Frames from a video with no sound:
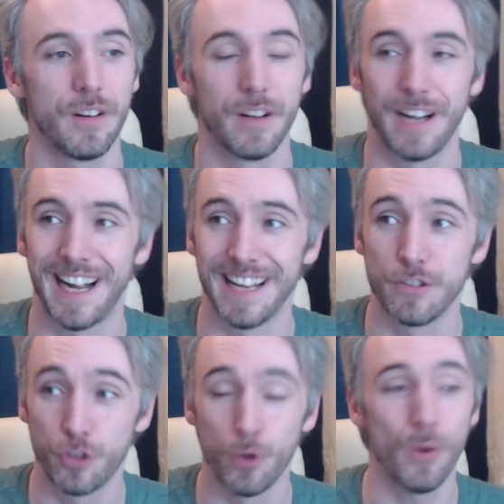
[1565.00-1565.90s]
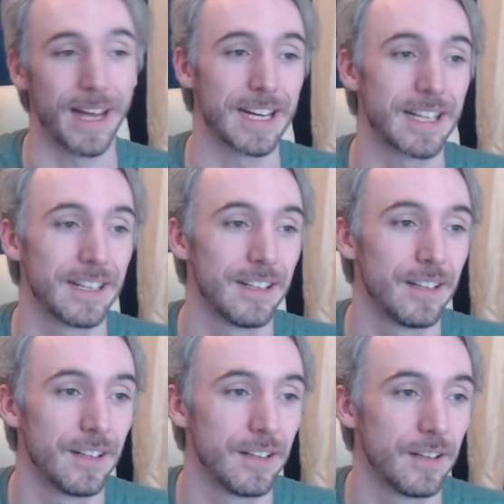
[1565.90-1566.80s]
and 2 ink.
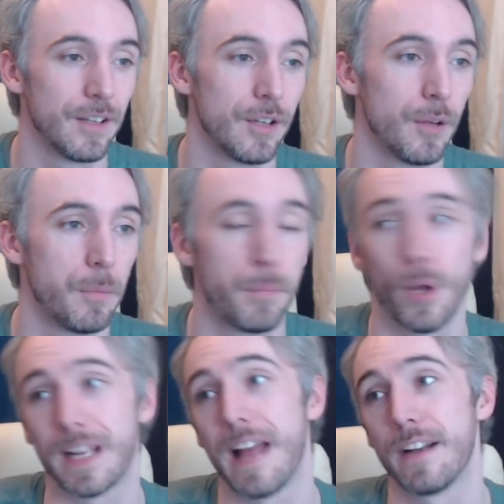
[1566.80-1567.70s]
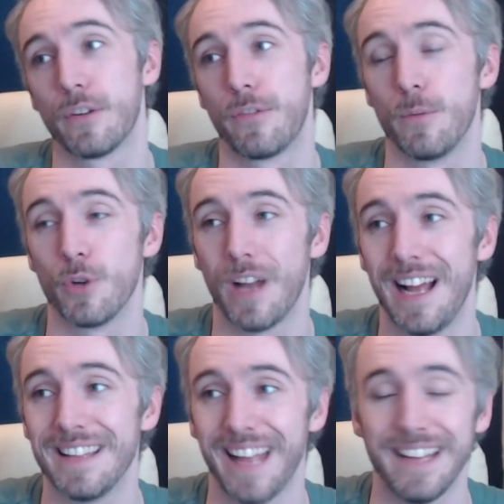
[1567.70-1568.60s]
Put a character from your
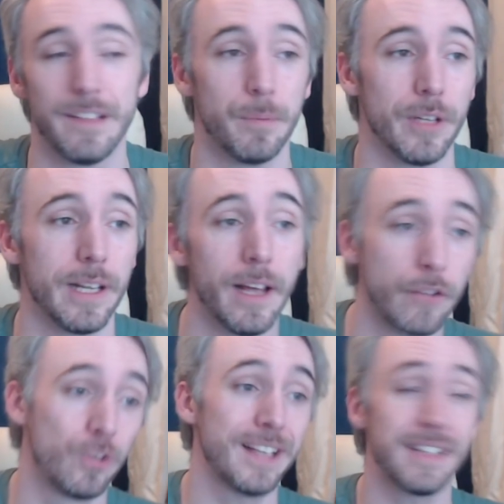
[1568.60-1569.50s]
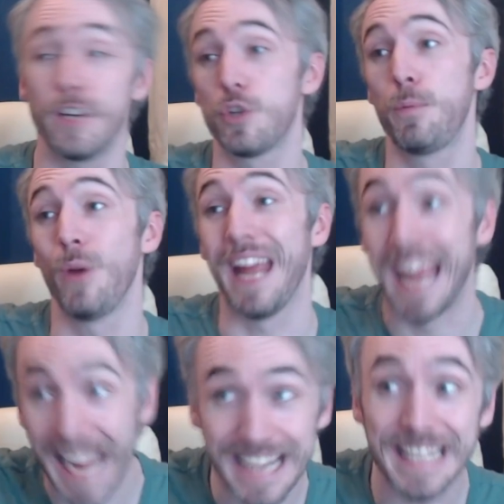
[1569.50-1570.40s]
hand into play. So this lets you put
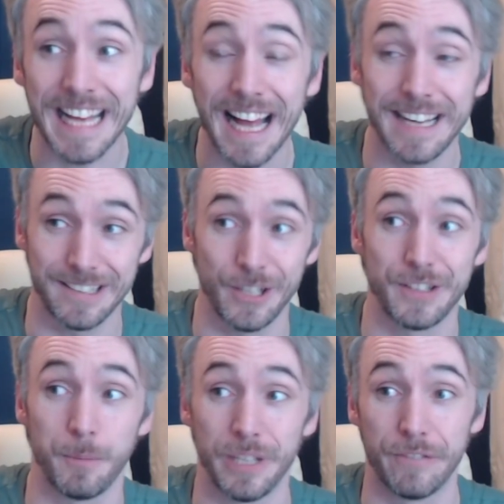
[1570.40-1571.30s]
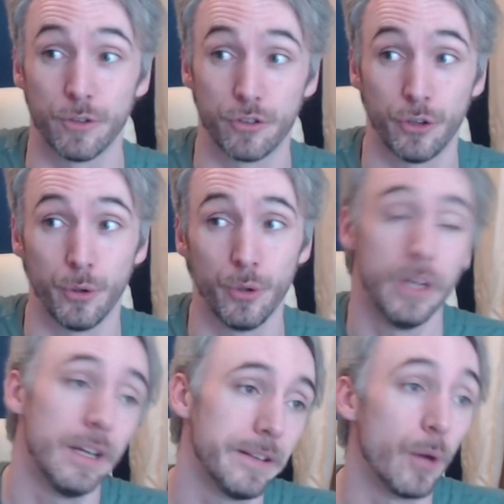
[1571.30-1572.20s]
any character into play for 2.
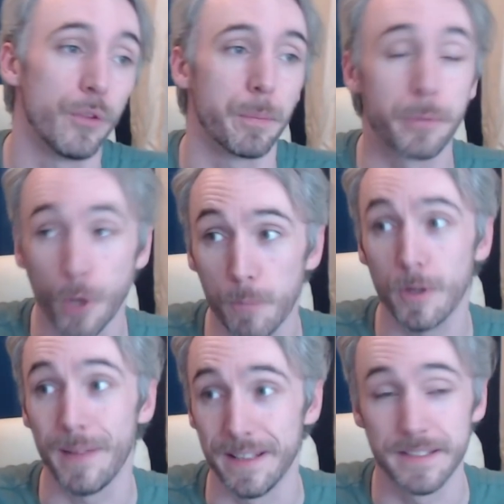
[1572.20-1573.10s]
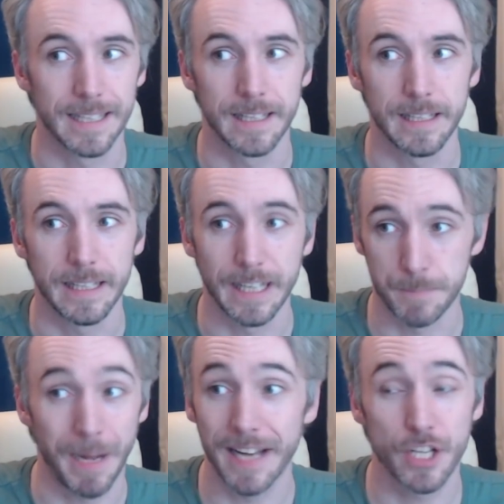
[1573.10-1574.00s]
Now the problem is, he gets
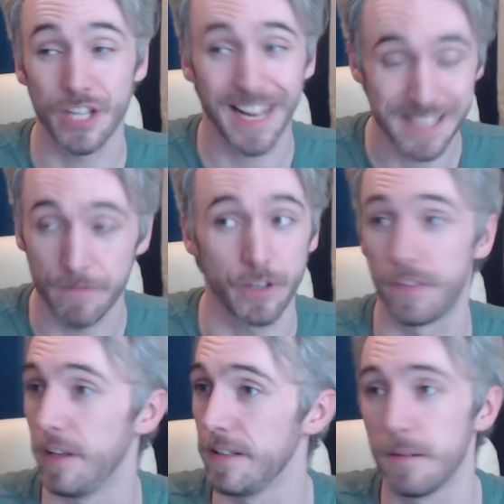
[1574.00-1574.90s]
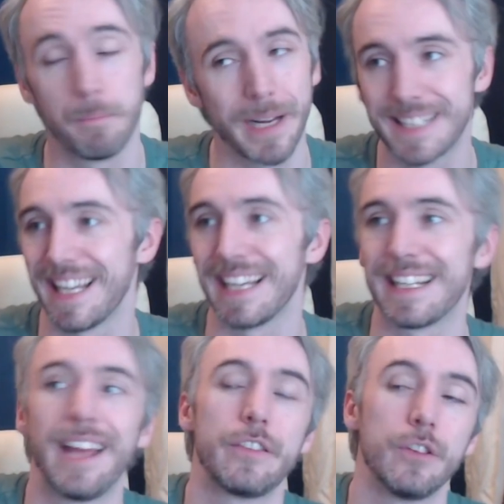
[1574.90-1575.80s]
banished against everything, Big Tink
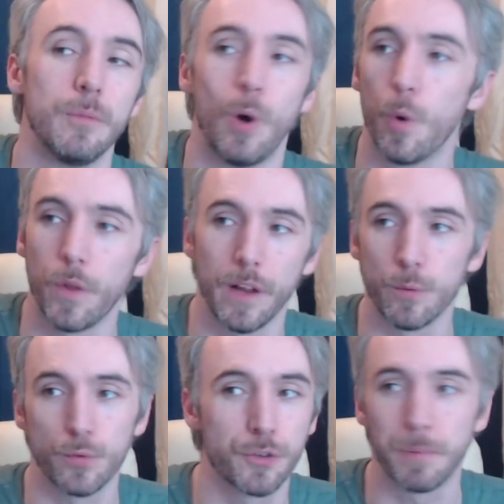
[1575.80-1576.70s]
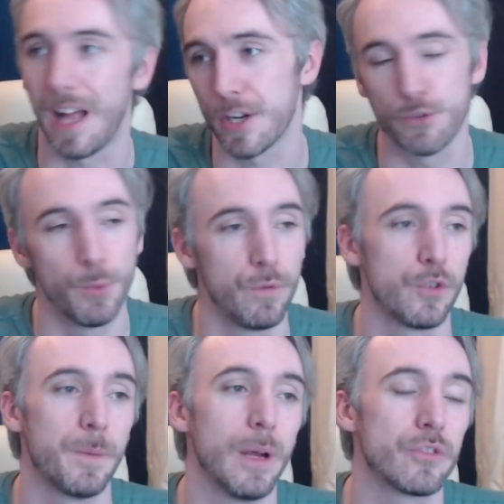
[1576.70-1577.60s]
gets him, all the little splash removal
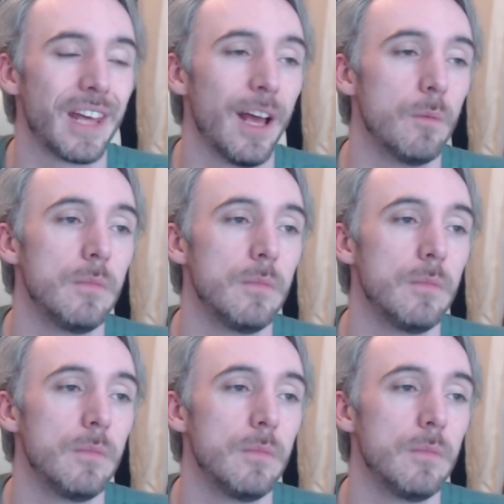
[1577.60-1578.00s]
spells get him.